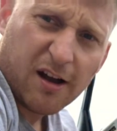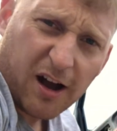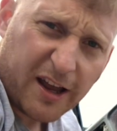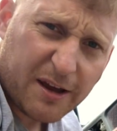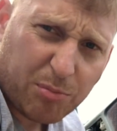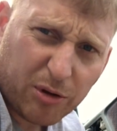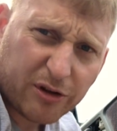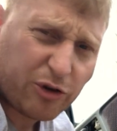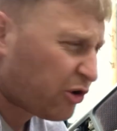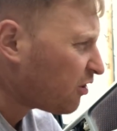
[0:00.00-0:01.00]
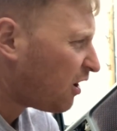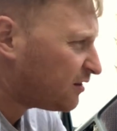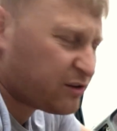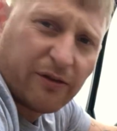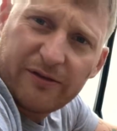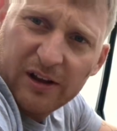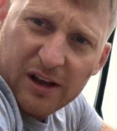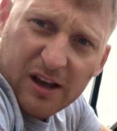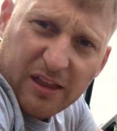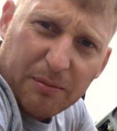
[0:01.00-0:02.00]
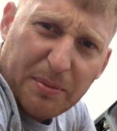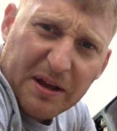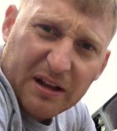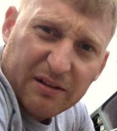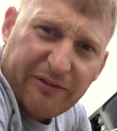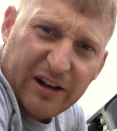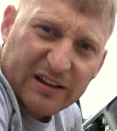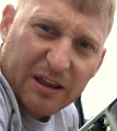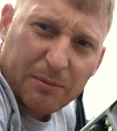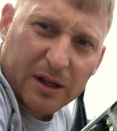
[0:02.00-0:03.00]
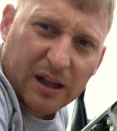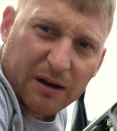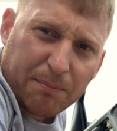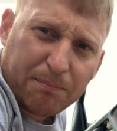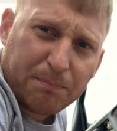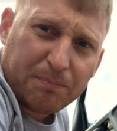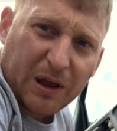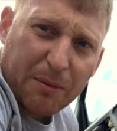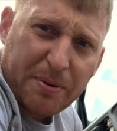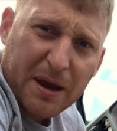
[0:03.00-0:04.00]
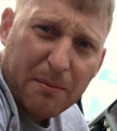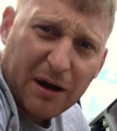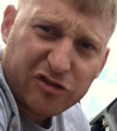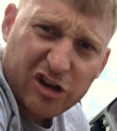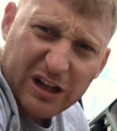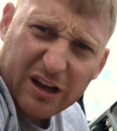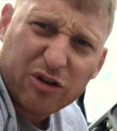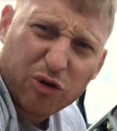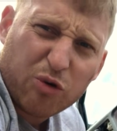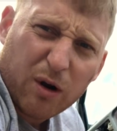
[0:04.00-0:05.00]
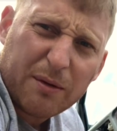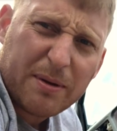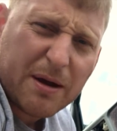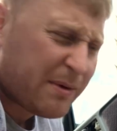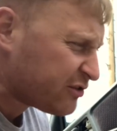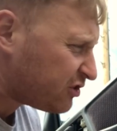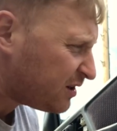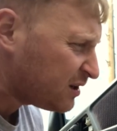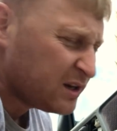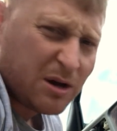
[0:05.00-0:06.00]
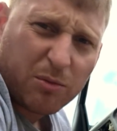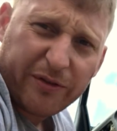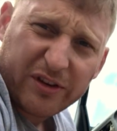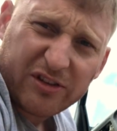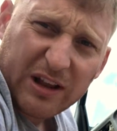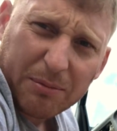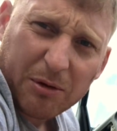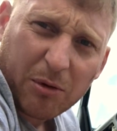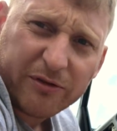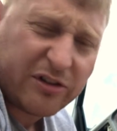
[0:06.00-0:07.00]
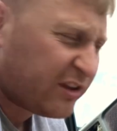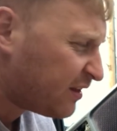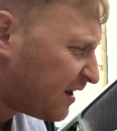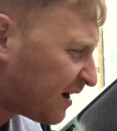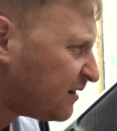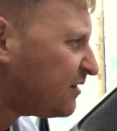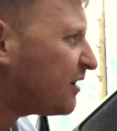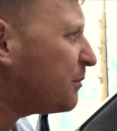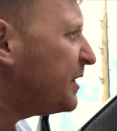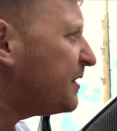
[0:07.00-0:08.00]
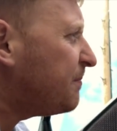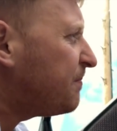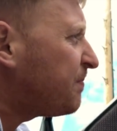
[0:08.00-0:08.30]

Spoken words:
I hear pulling the door cards off. It feels like they made like a paper mache, like a good quality paper mache. But if you snap them, obviously they're knackered, do you know what I mean?